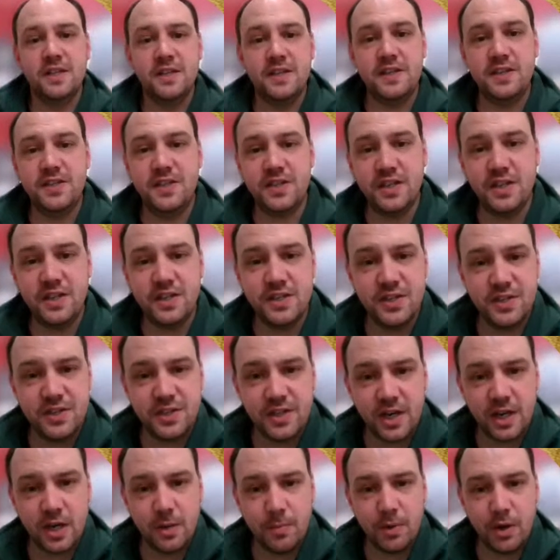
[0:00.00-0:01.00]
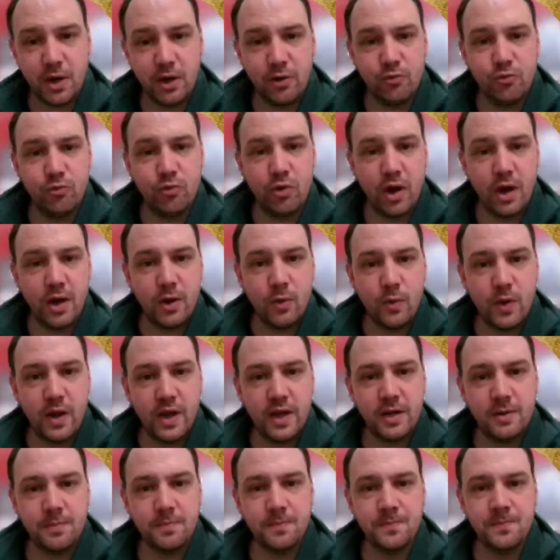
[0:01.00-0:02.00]
This is the Jacobite right
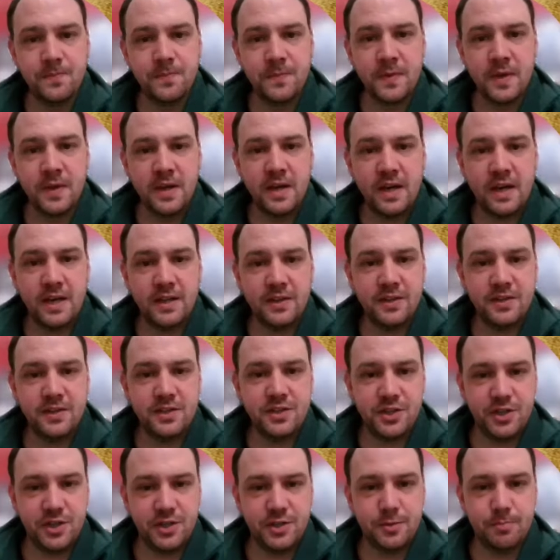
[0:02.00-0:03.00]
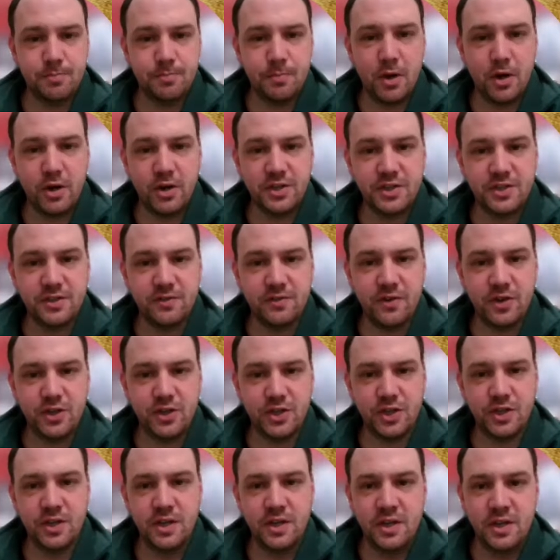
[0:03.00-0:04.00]
wing, and this is Murray's
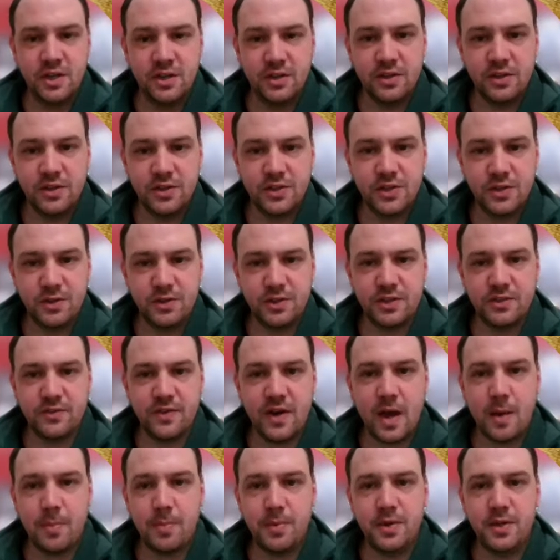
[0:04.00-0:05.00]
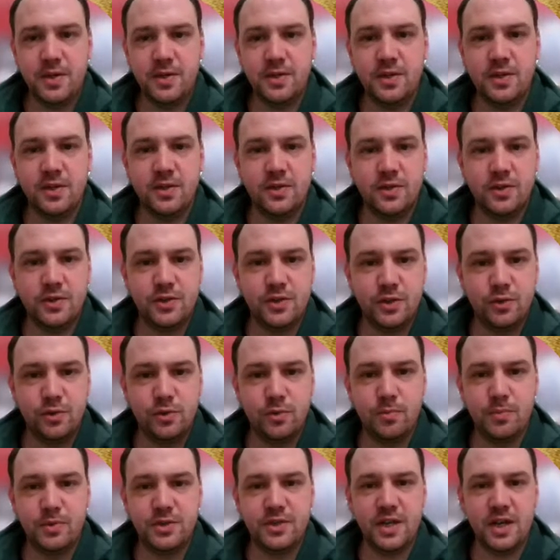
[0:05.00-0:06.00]
division, the Stuarts of Appin, the
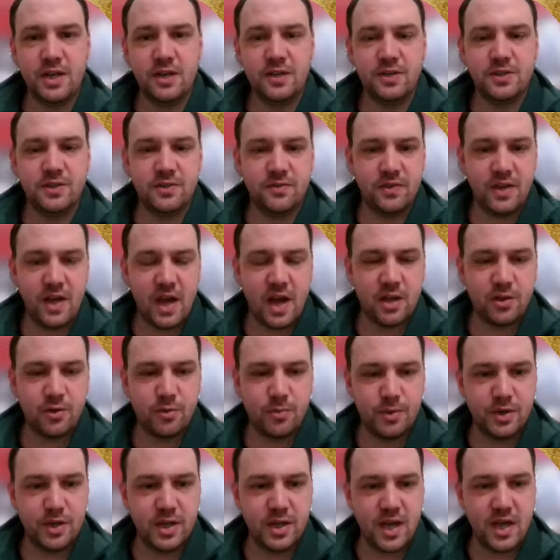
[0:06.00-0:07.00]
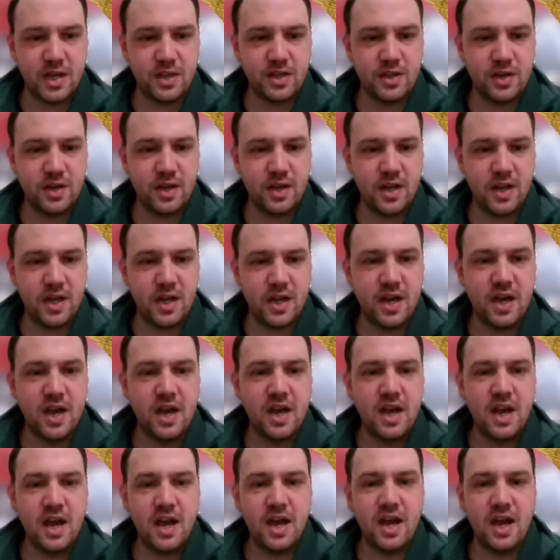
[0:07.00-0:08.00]
two battalions of the Athol Brigade that are here,
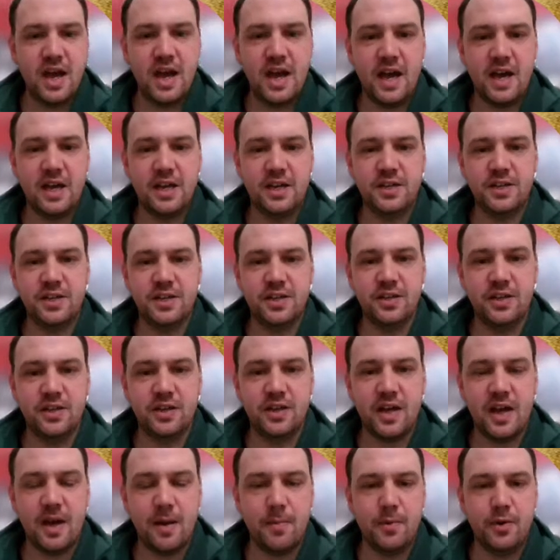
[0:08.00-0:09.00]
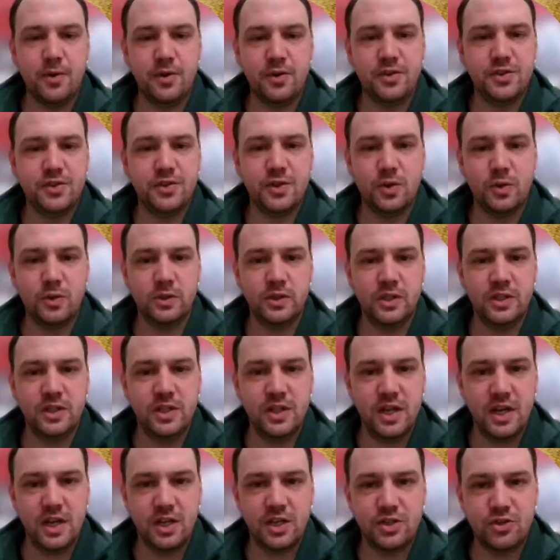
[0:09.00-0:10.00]
and the Camerons
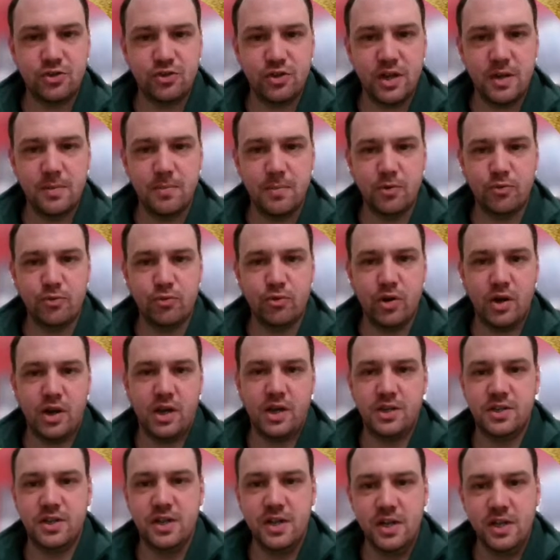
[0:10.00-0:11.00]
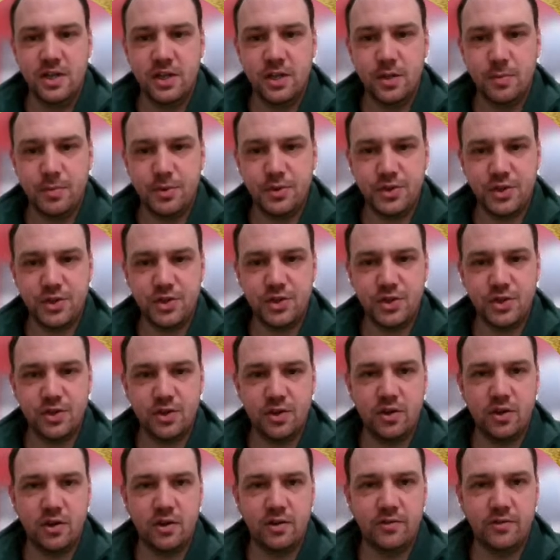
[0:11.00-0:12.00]
holding the extreme right, the position
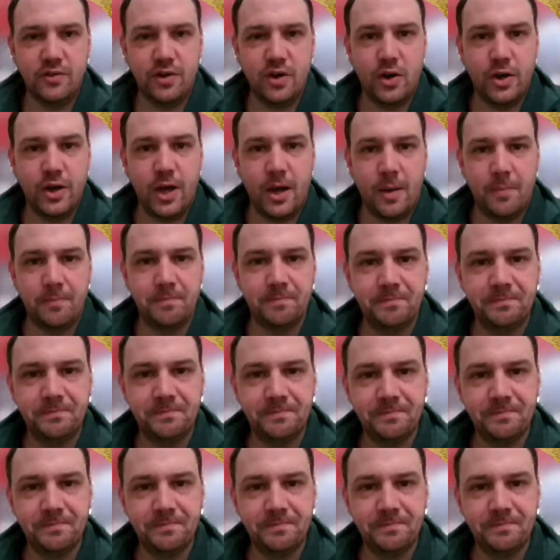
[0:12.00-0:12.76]
of honour.